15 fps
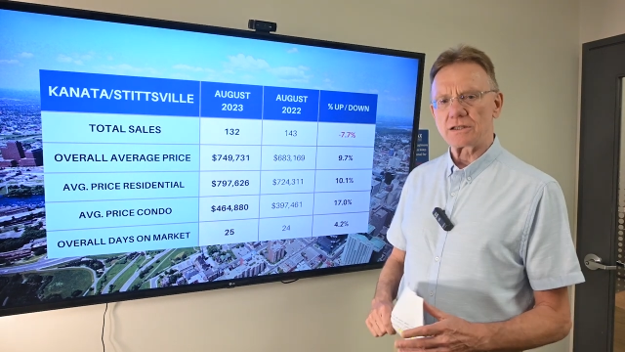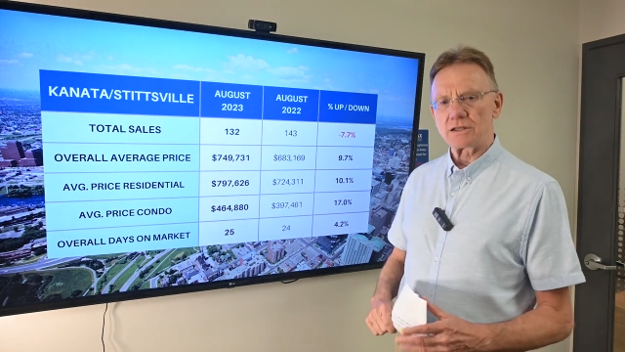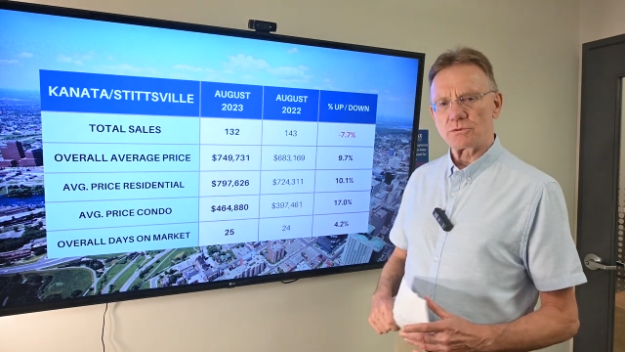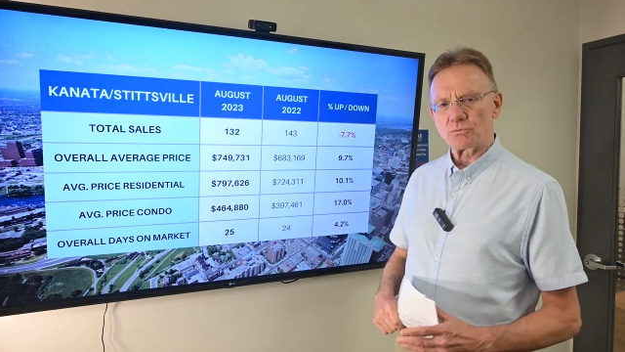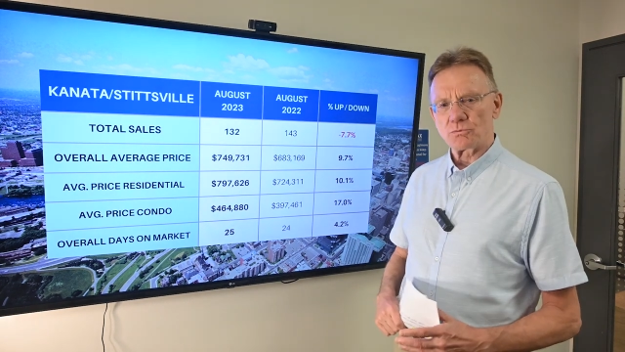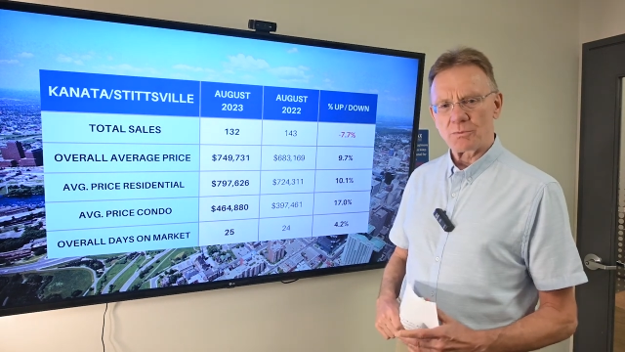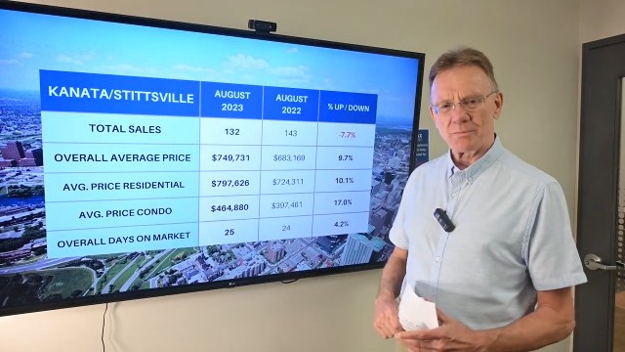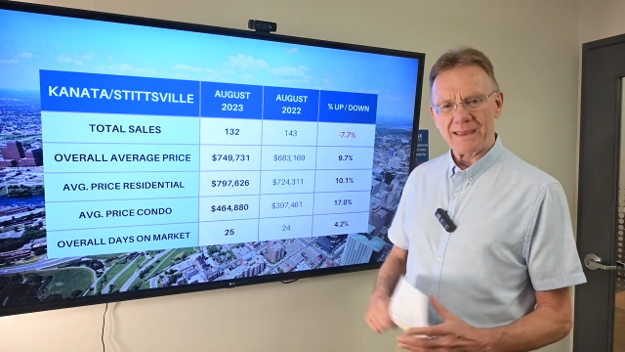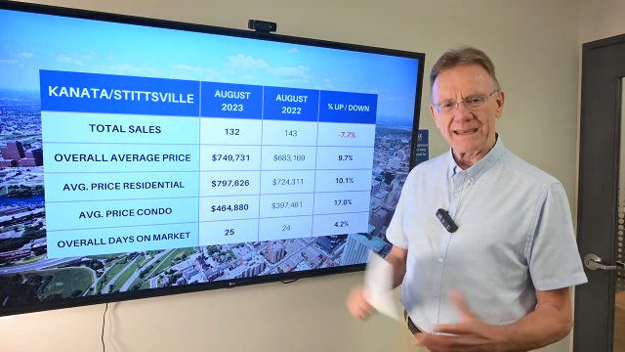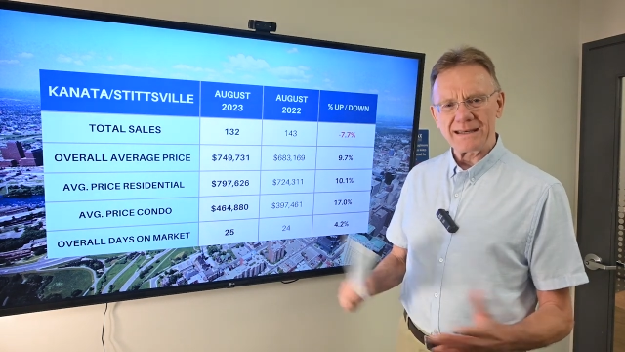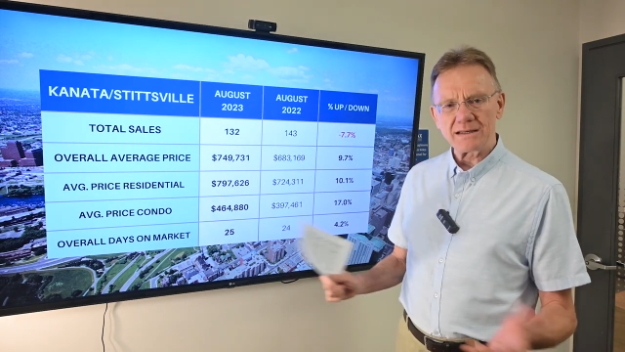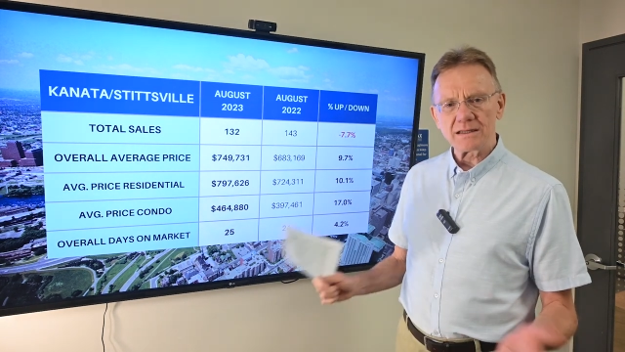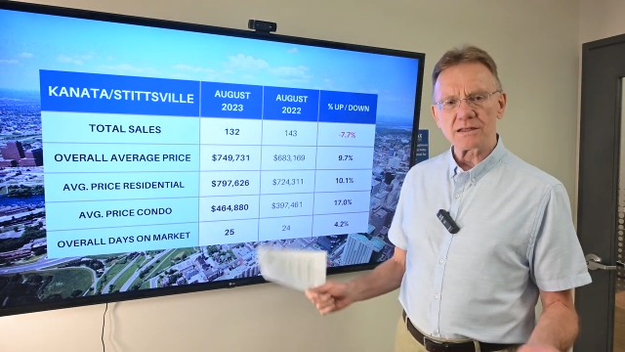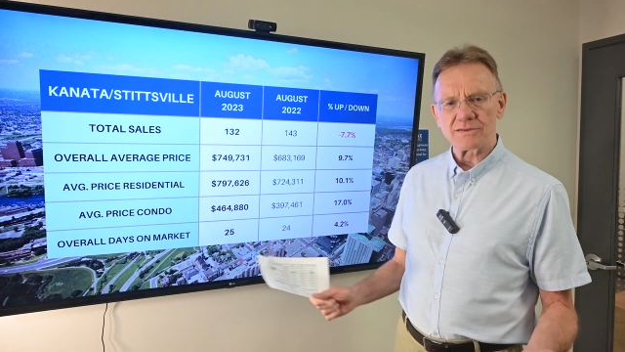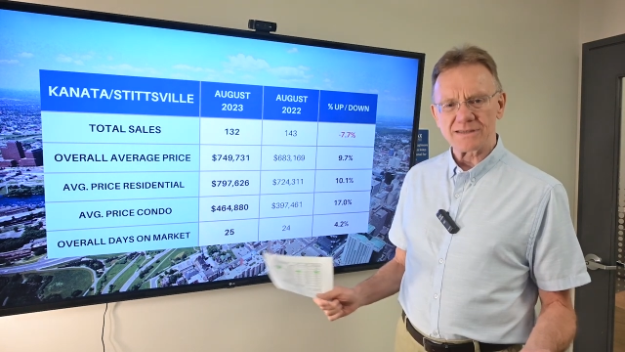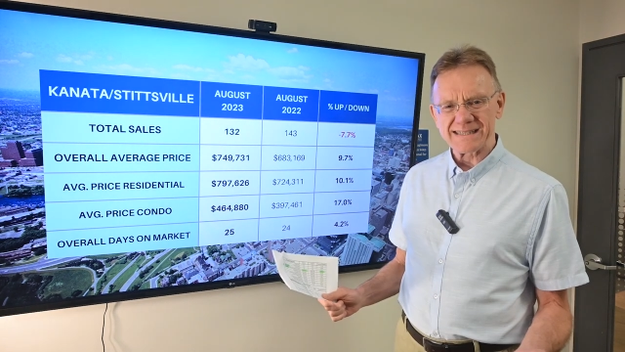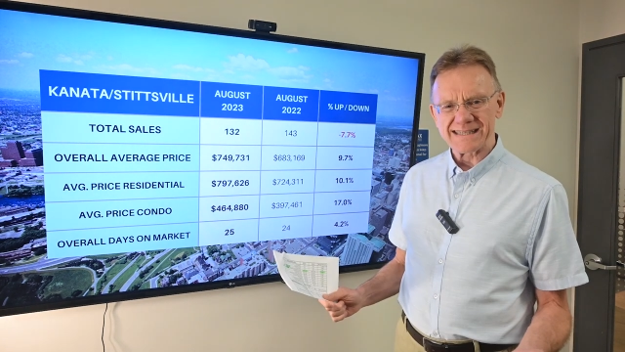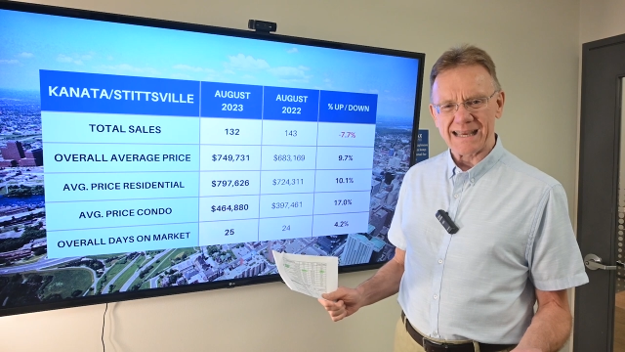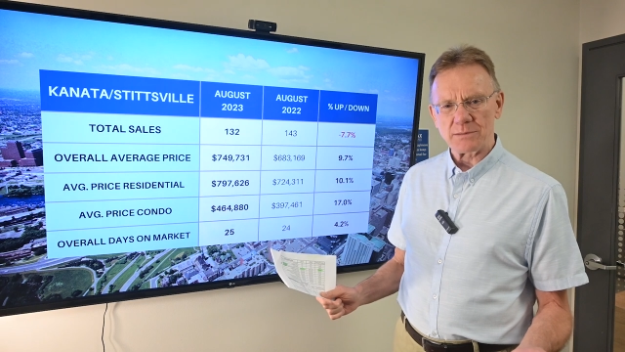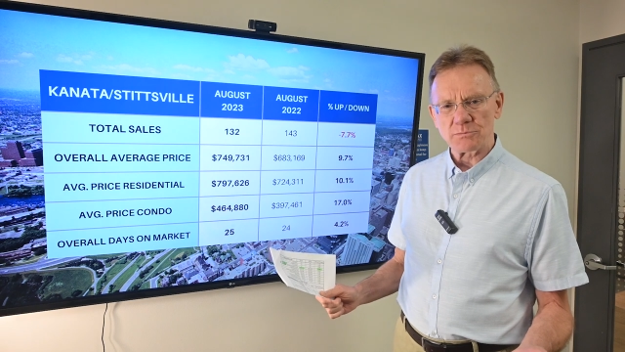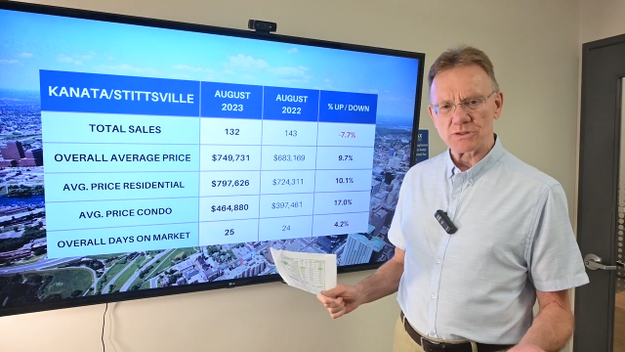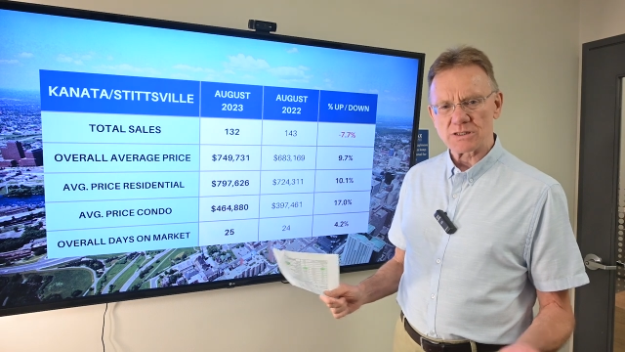it remained the
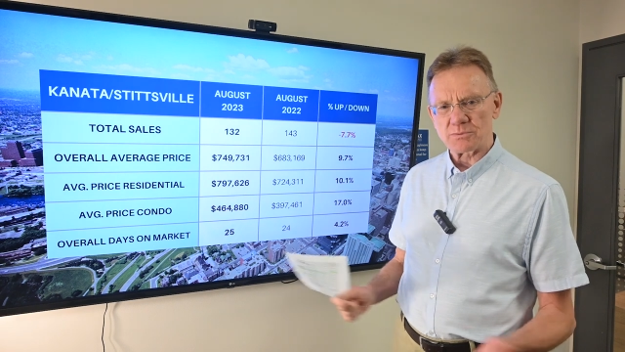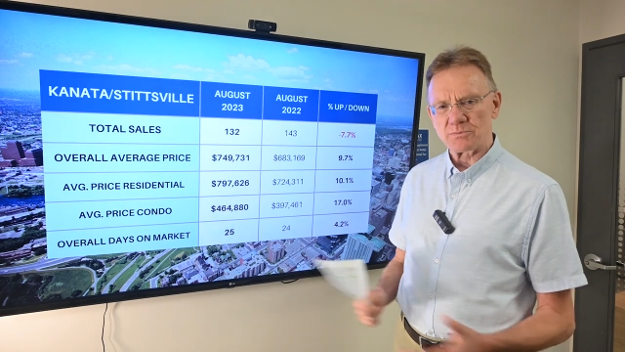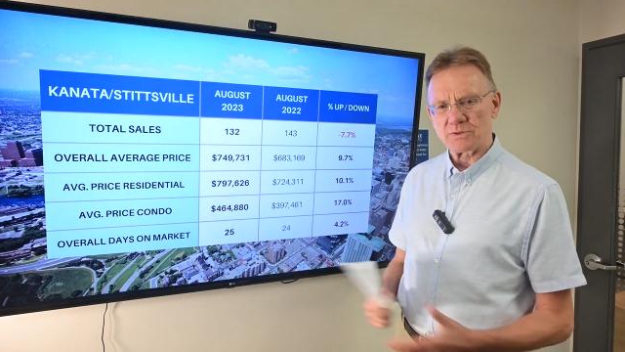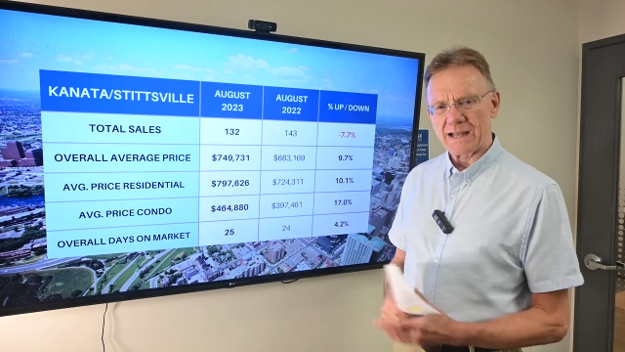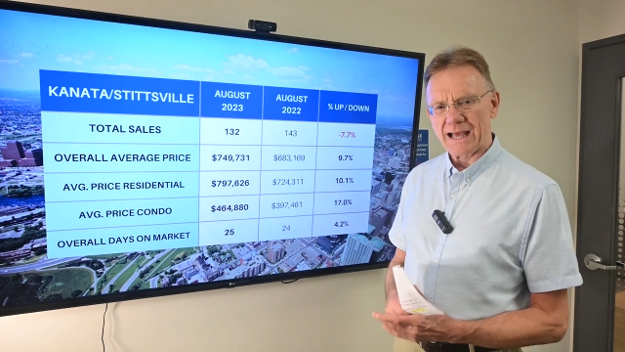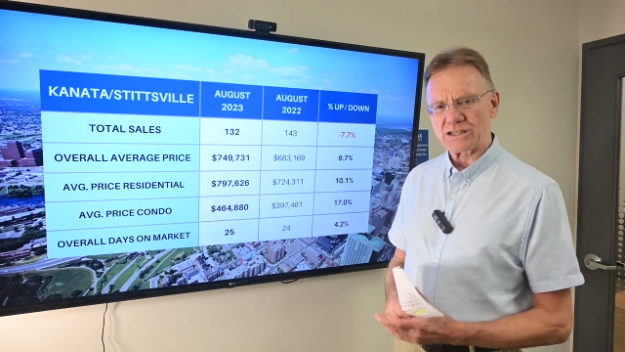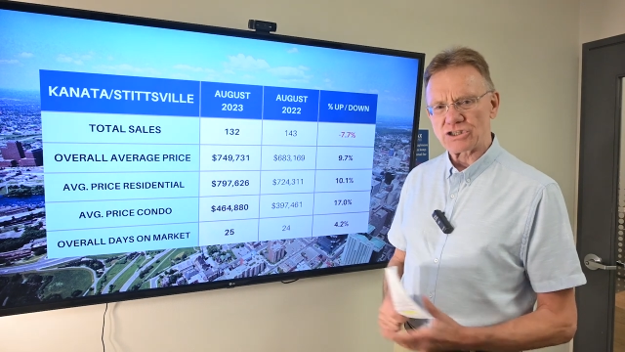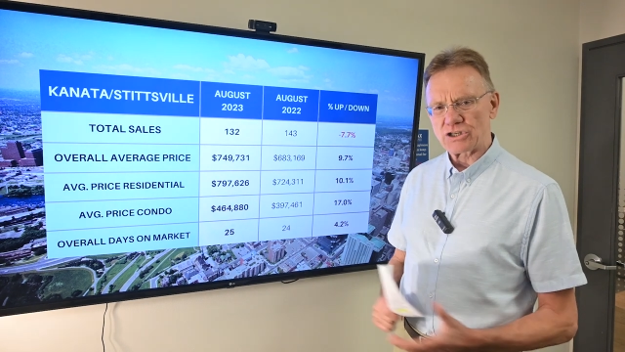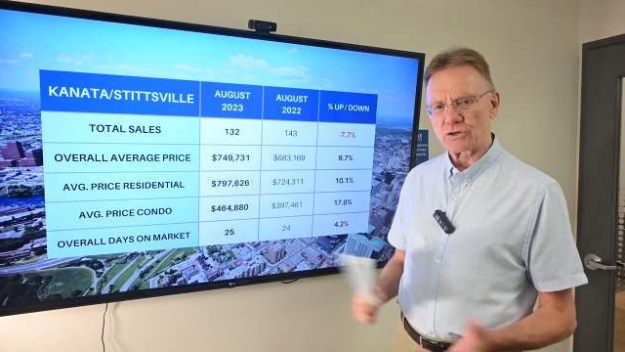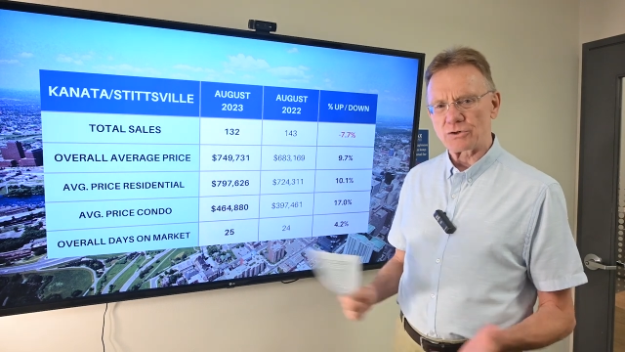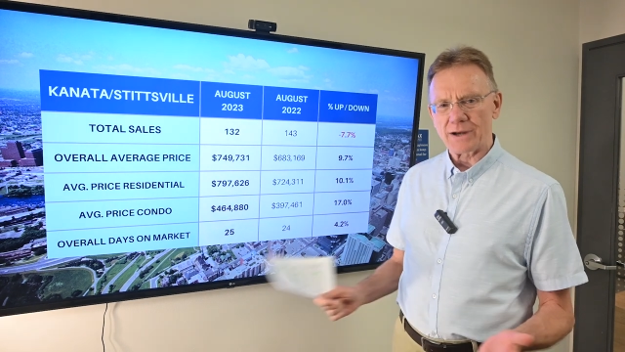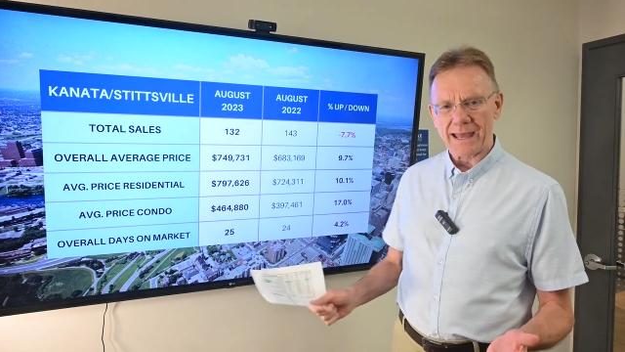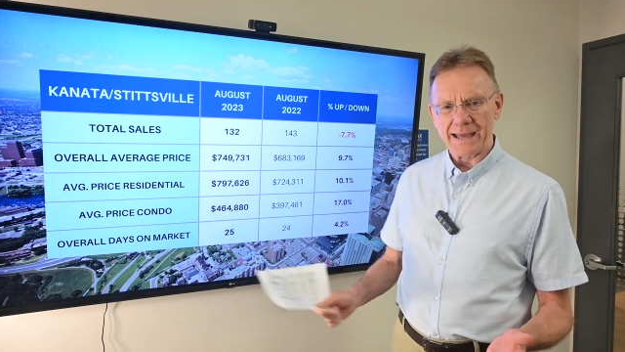same as last year